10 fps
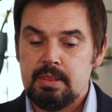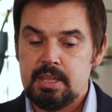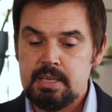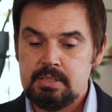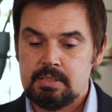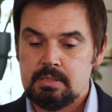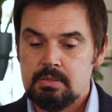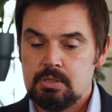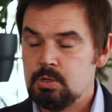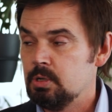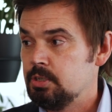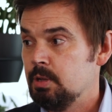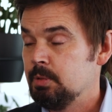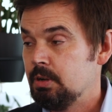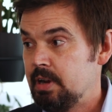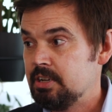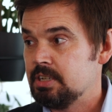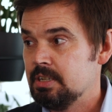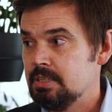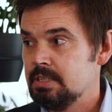These short-term
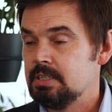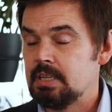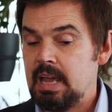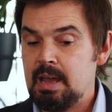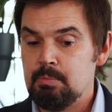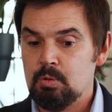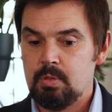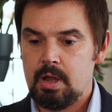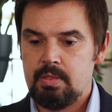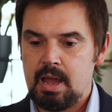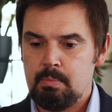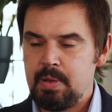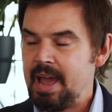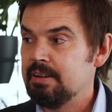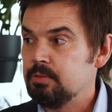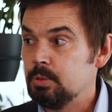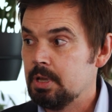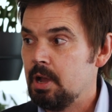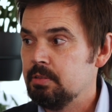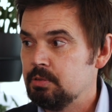corrections, although they're painful to
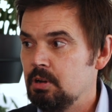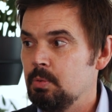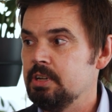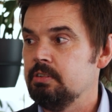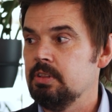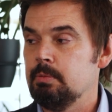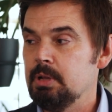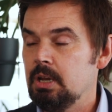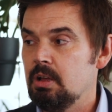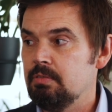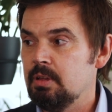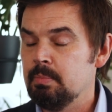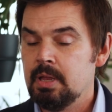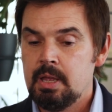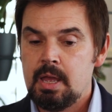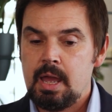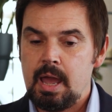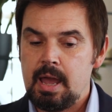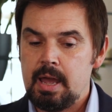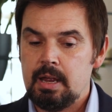go through when you're in the middle of them,
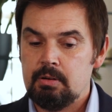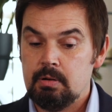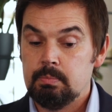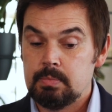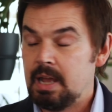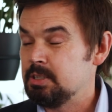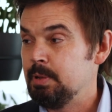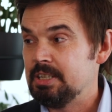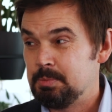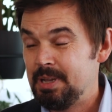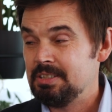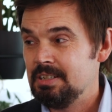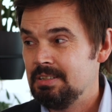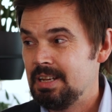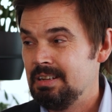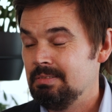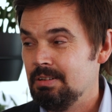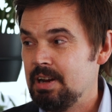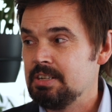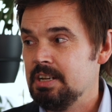are to be expected and
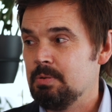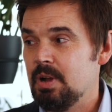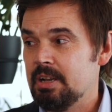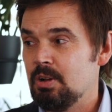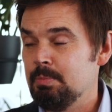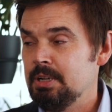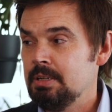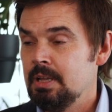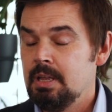are actually quite common.